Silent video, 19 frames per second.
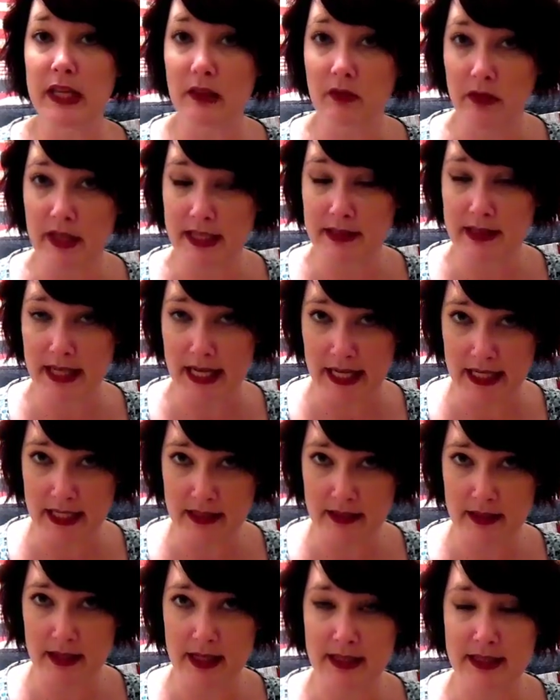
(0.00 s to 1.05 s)
ill
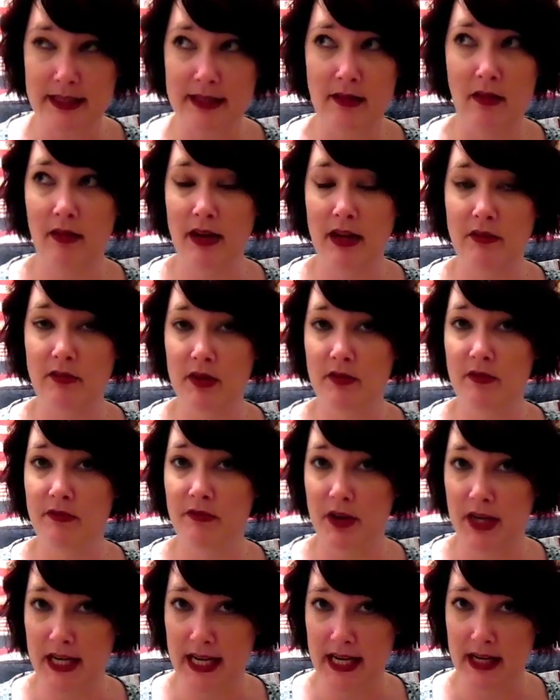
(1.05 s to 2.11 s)
intent, it's not even
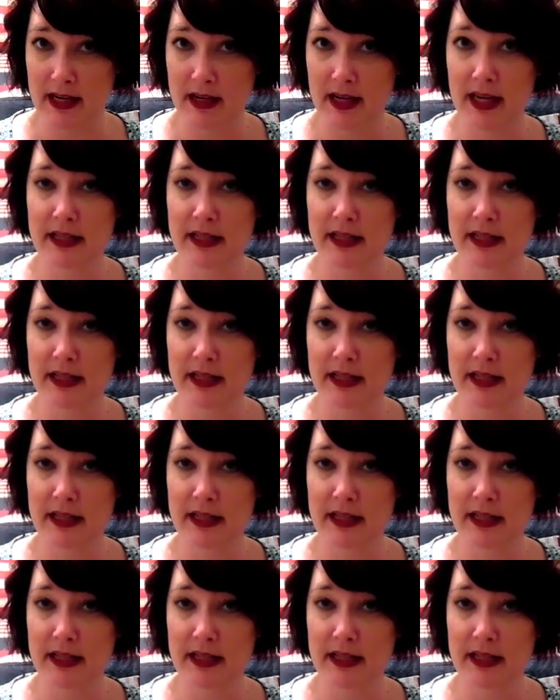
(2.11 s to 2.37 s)
funny.